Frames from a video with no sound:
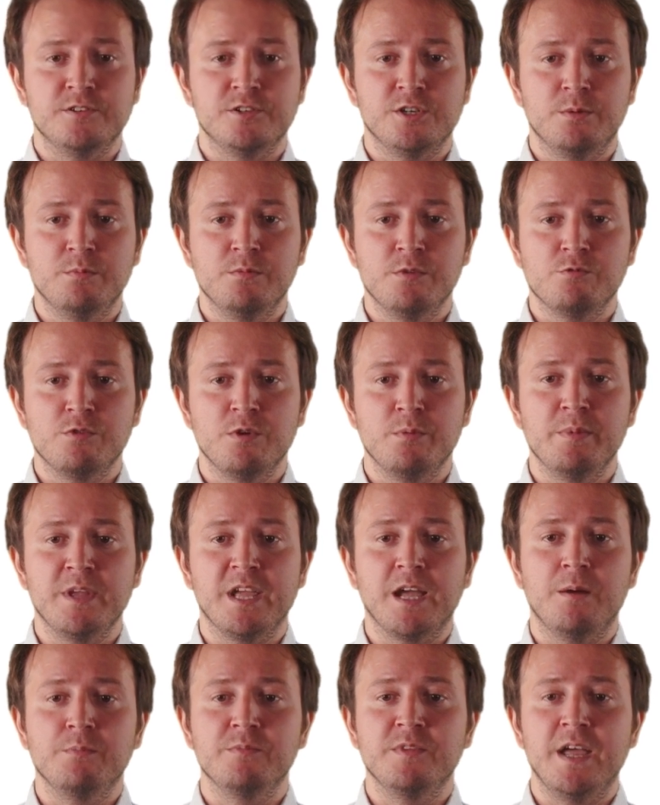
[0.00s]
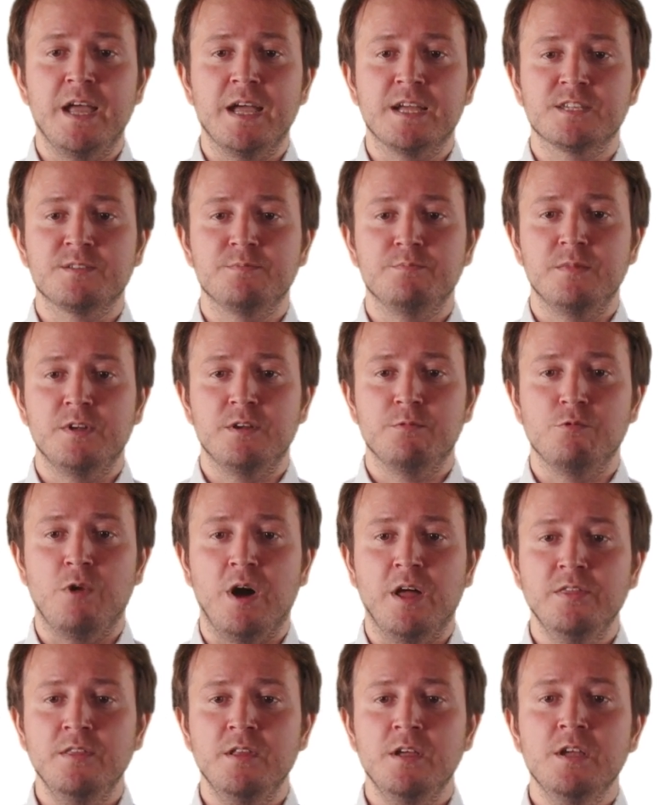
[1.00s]
term will become the
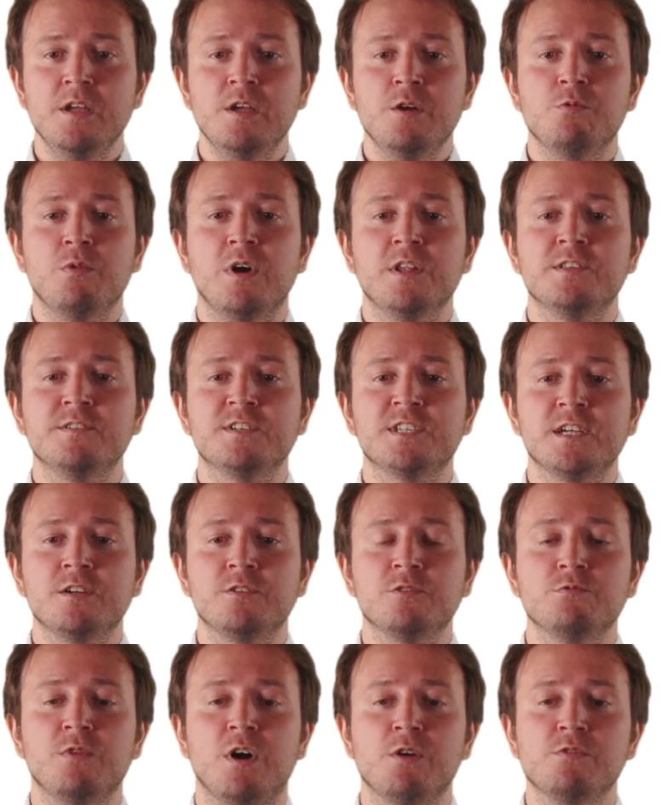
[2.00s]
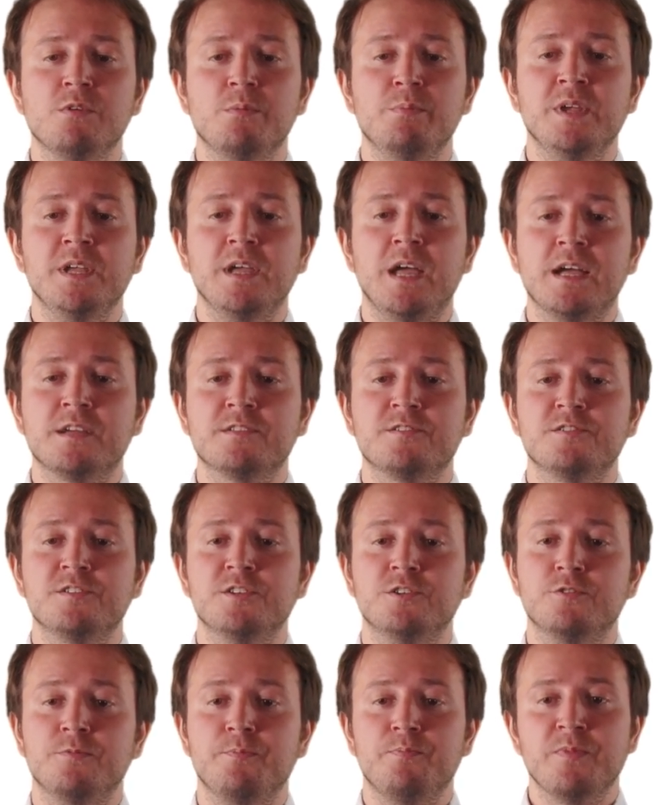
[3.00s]
x1, while the second one will be
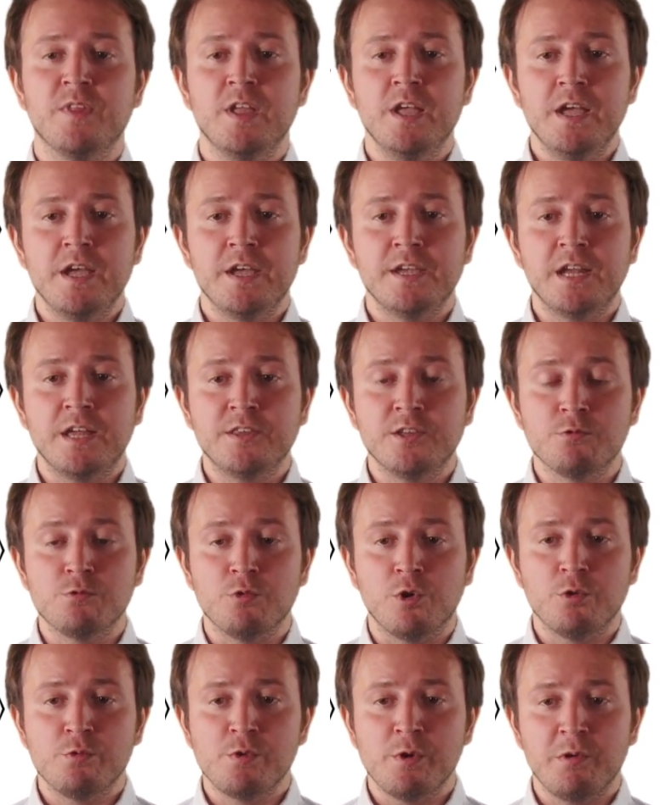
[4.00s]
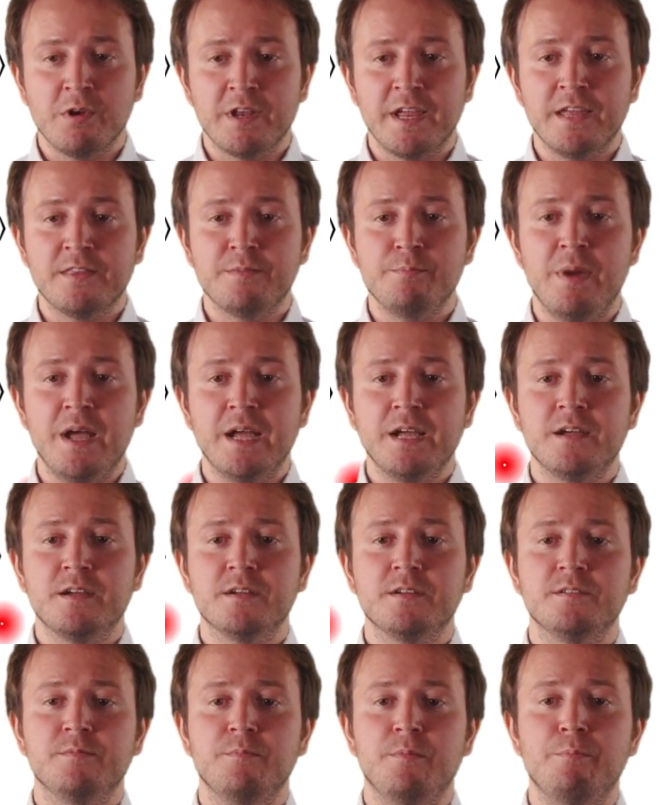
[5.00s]
x0. In other words, we will get
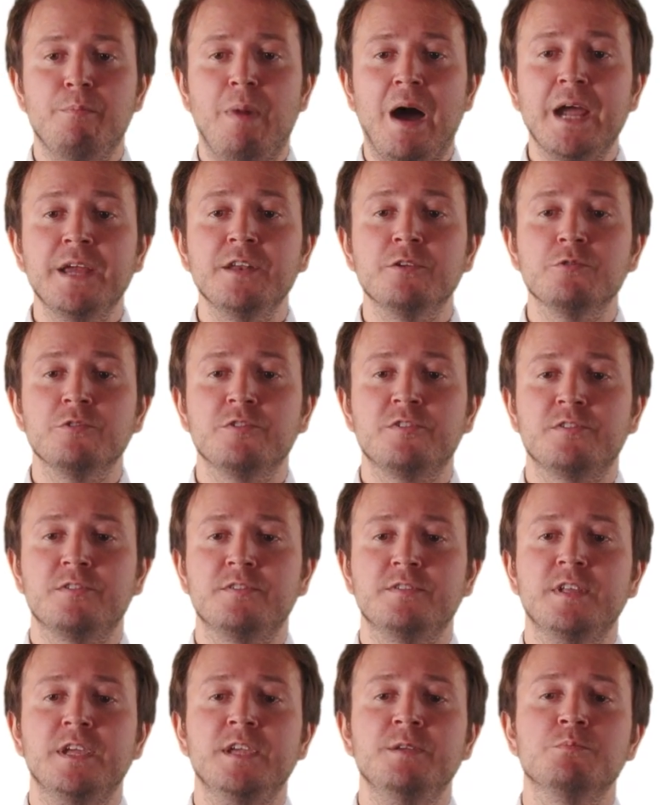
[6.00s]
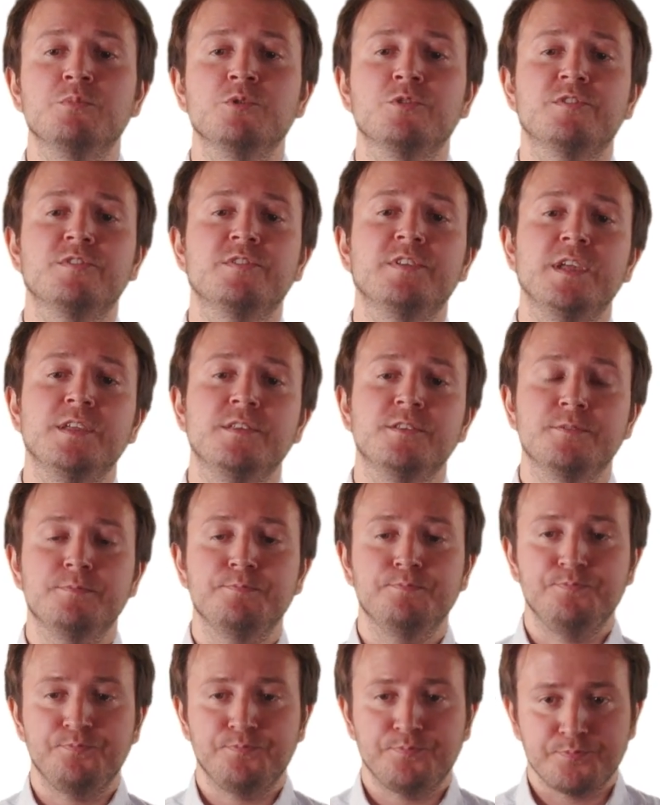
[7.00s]
back minus the input state.
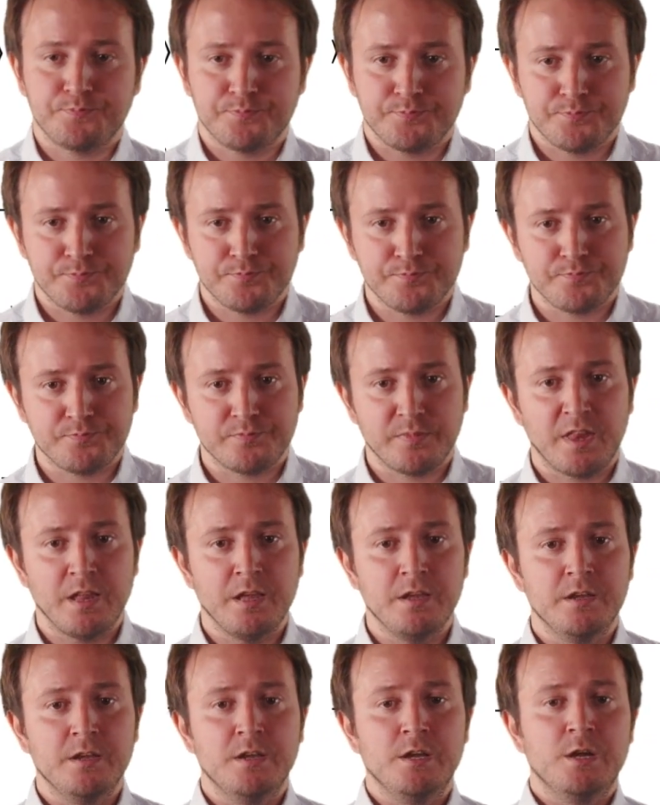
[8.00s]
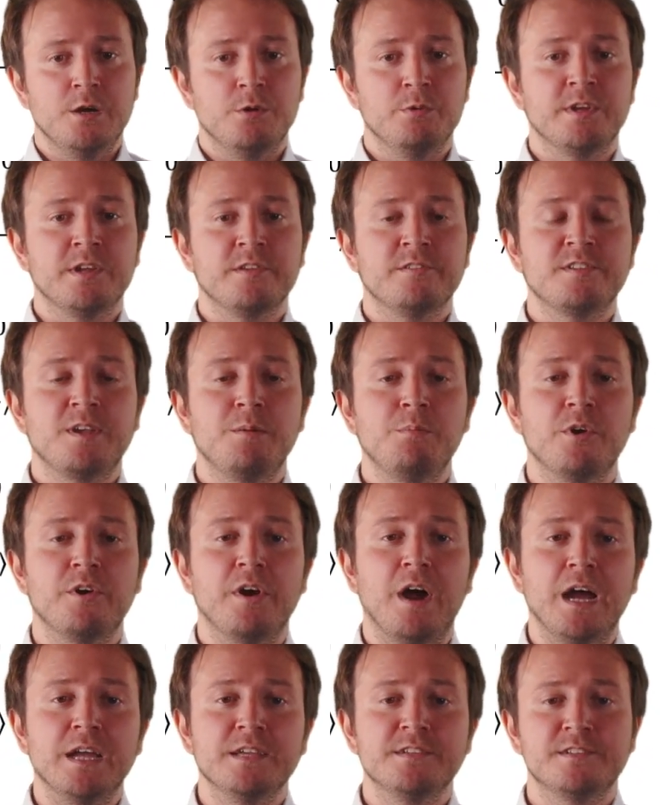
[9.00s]
We can
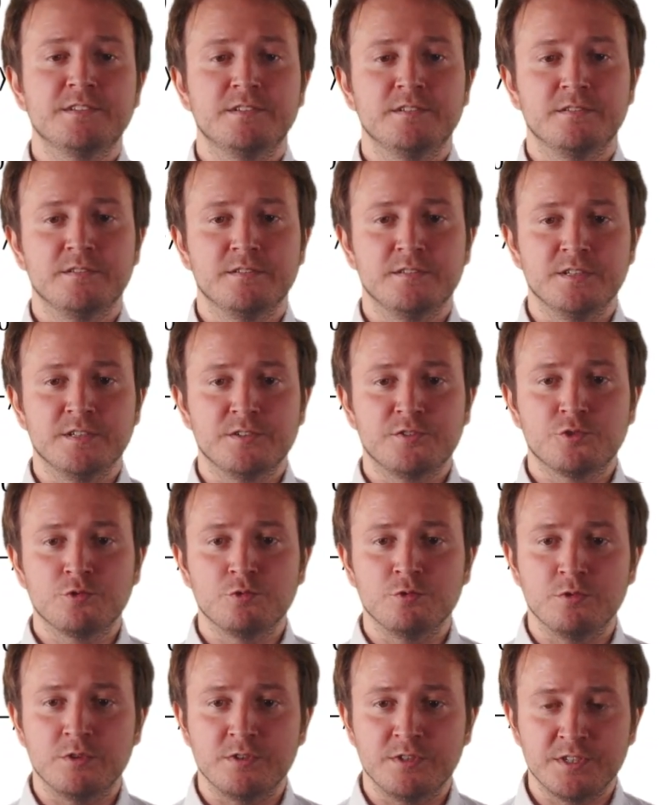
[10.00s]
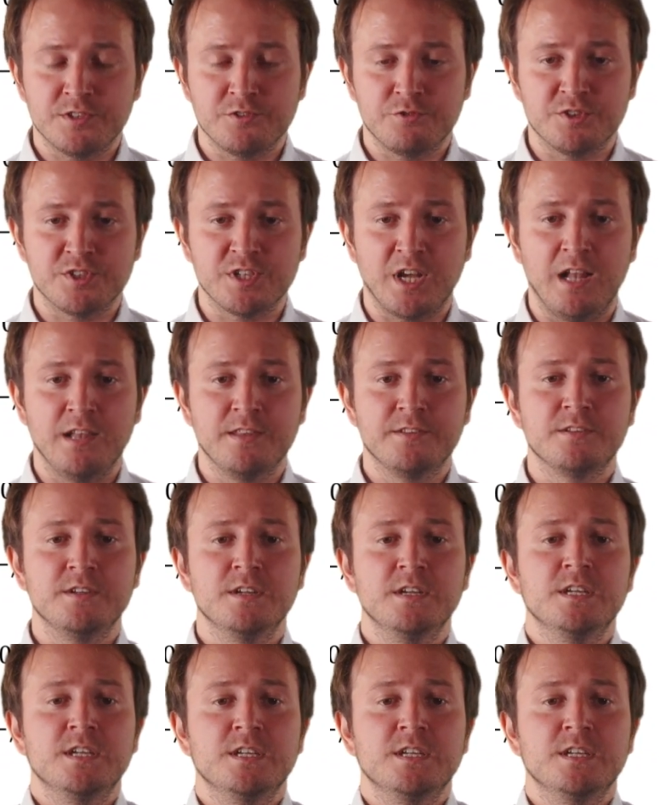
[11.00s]
summarize this result